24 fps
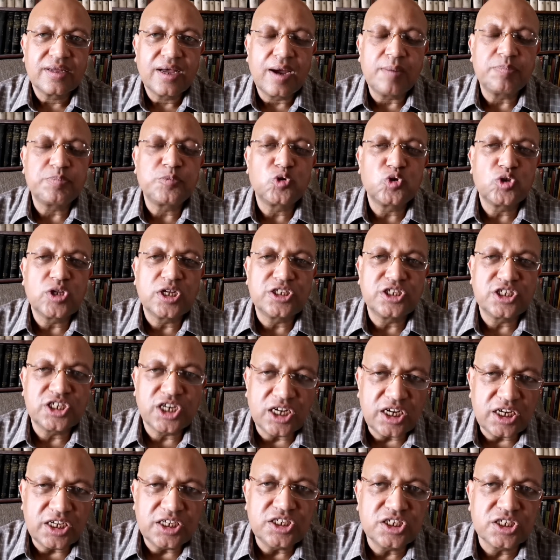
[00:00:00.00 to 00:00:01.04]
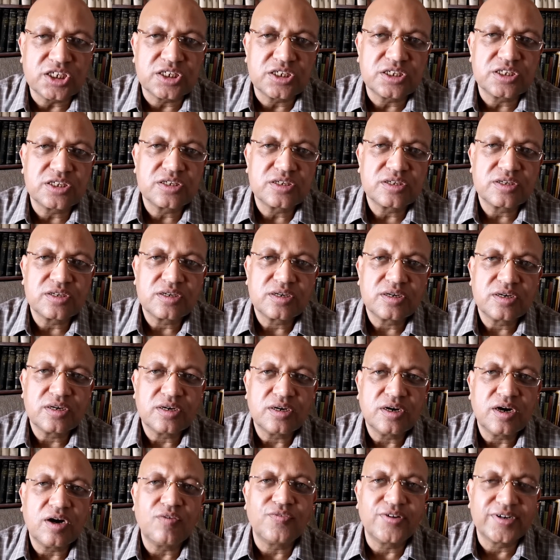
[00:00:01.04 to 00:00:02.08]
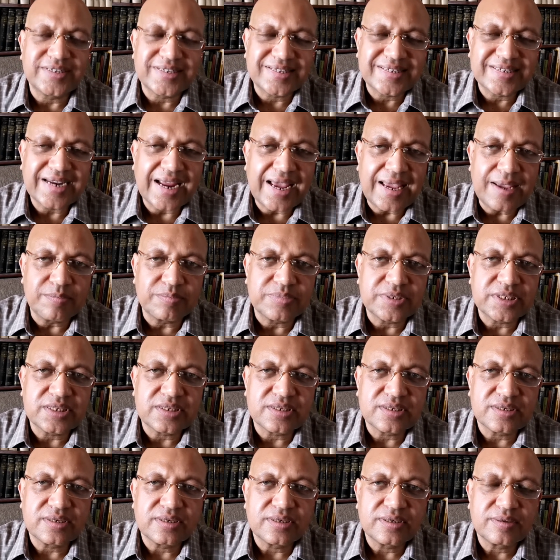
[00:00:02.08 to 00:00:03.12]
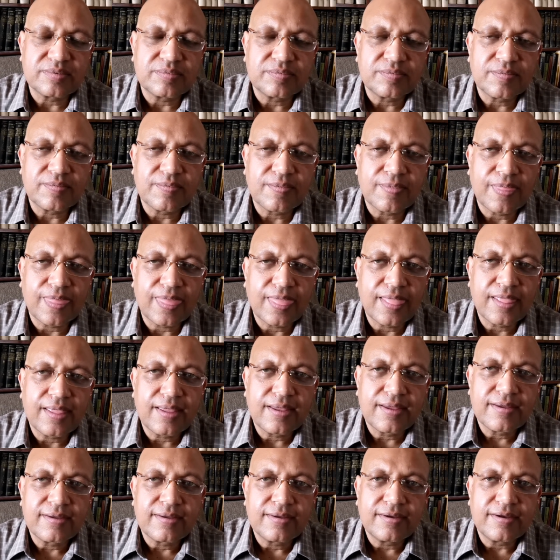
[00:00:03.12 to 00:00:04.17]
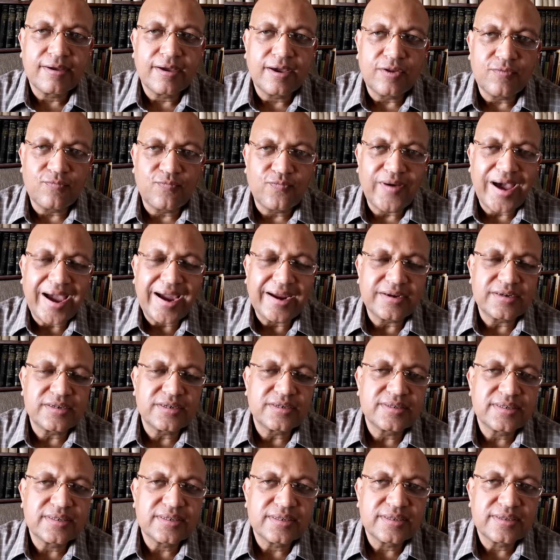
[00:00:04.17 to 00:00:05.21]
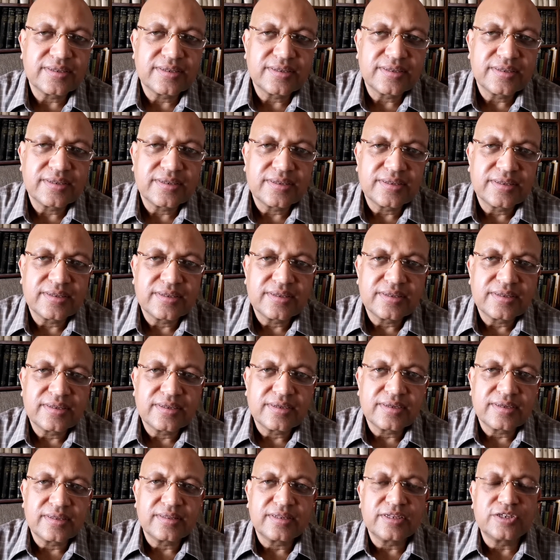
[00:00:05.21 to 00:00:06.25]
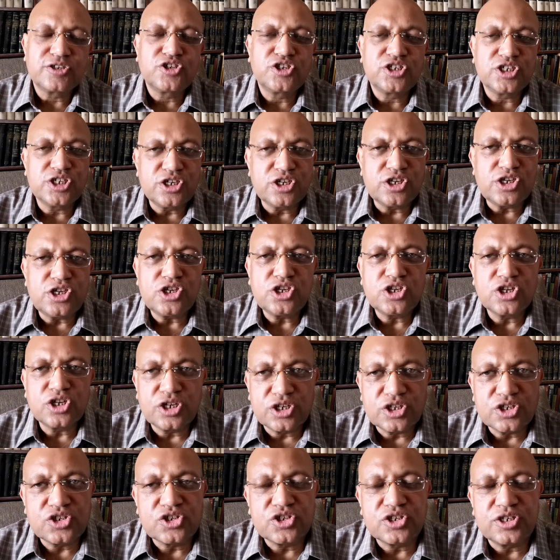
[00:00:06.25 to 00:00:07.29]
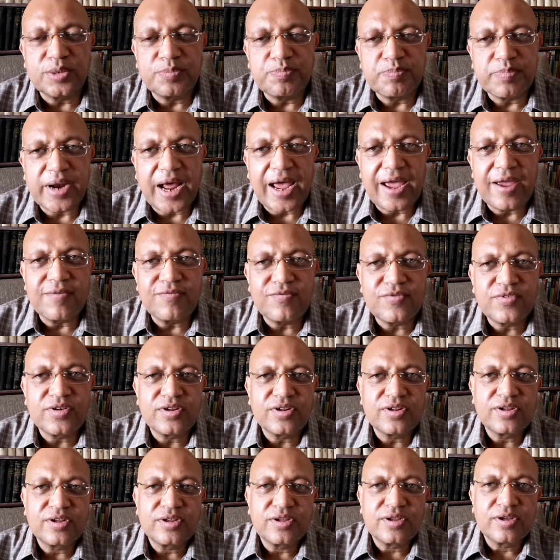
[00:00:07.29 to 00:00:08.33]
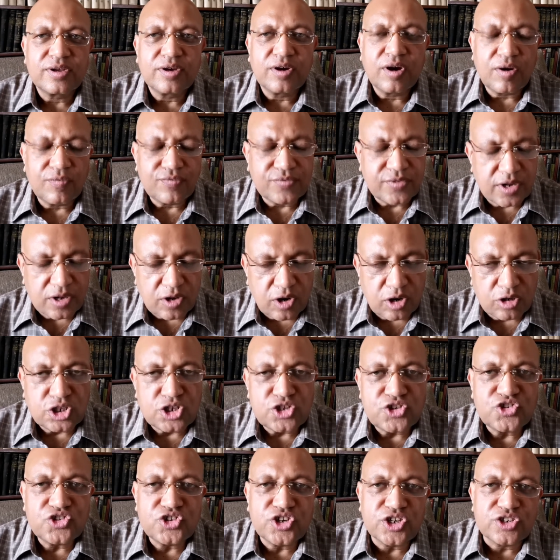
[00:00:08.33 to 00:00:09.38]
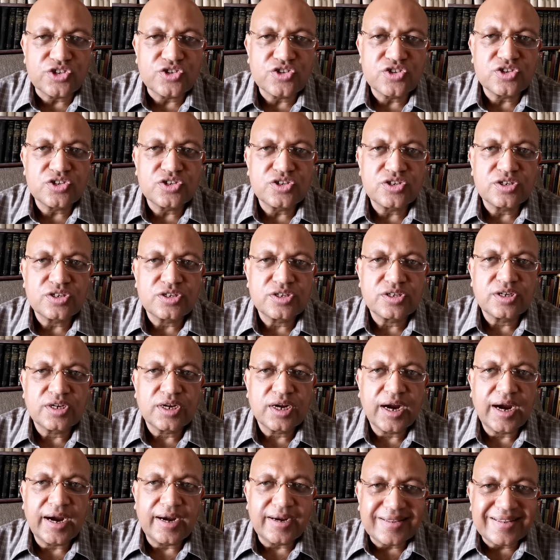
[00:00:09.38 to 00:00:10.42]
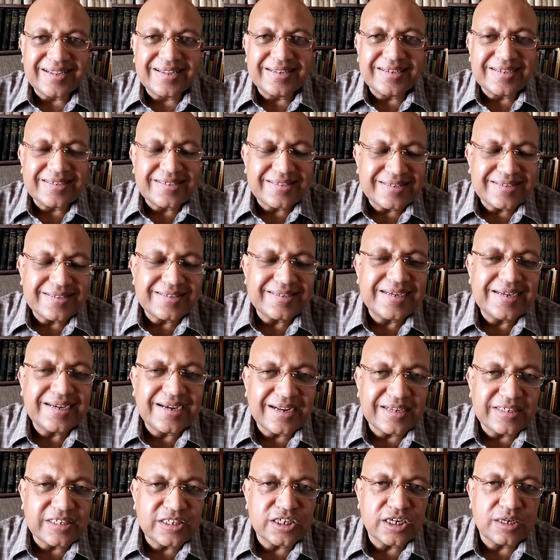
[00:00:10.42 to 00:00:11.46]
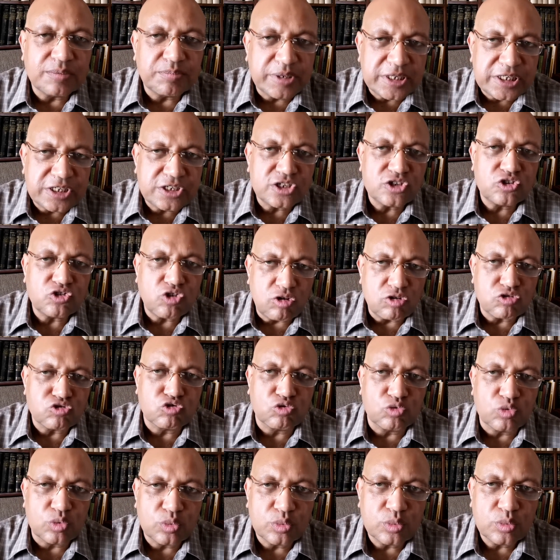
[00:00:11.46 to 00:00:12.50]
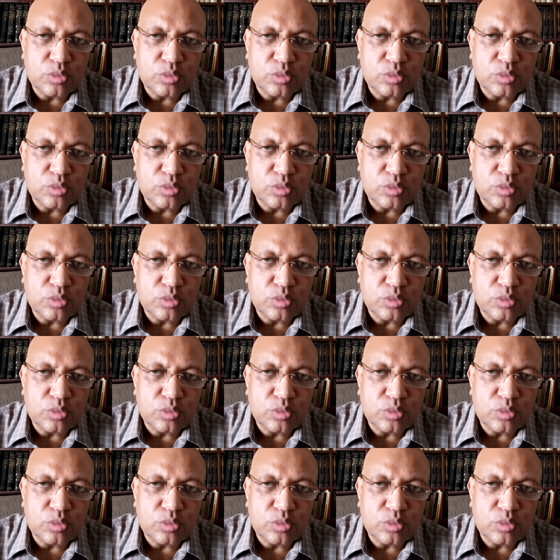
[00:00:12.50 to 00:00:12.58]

up to the challenges of its times. In fact, this generation is deprived of the logistics and the necessary cultural basis also.